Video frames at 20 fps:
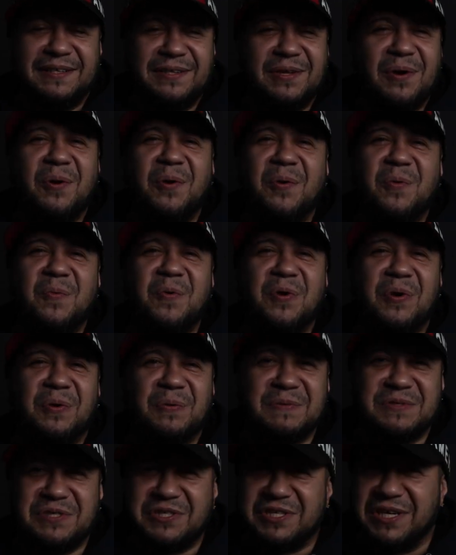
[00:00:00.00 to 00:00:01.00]
the whole
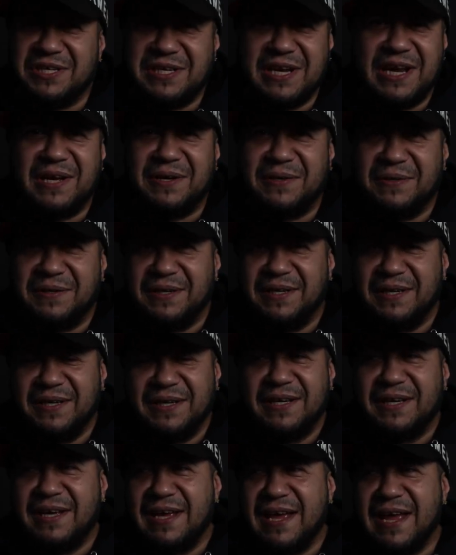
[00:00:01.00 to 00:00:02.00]
world was shut down,
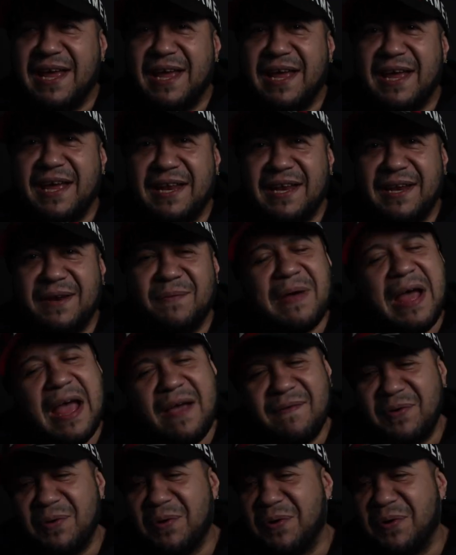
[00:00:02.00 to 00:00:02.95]
and having